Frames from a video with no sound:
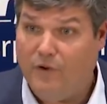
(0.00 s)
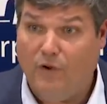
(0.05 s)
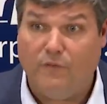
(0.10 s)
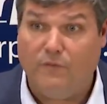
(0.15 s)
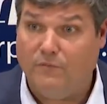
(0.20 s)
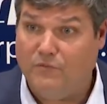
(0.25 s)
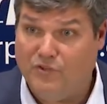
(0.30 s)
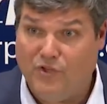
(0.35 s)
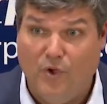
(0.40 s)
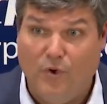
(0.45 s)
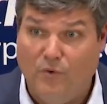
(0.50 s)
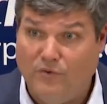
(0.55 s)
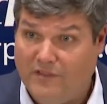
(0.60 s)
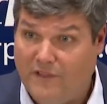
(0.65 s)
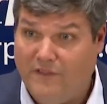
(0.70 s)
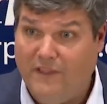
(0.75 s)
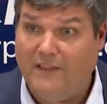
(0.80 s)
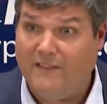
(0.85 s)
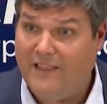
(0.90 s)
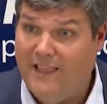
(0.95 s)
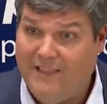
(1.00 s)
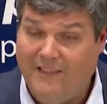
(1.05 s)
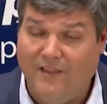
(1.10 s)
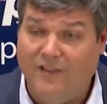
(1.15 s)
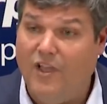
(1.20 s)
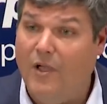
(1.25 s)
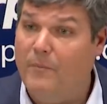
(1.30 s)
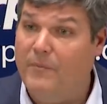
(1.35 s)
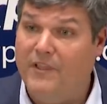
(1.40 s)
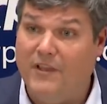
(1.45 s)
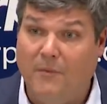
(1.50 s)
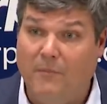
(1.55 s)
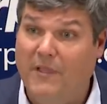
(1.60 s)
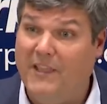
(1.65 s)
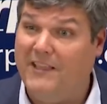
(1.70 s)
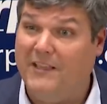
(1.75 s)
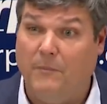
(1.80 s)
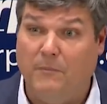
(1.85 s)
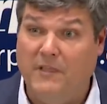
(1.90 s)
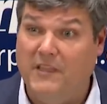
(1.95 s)
from Jones, I think they can come in and
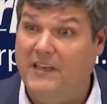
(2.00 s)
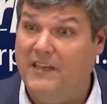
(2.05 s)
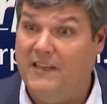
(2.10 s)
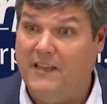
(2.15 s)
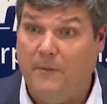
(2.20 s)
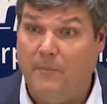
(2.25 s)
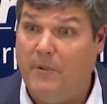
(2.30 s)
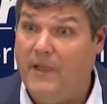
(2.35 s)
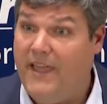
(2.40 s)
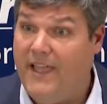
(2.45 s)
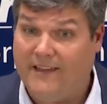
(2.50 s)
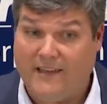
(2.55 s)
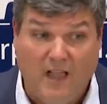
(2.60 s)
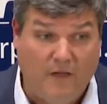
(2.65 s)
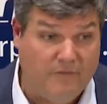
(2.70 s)
make an immediate impact.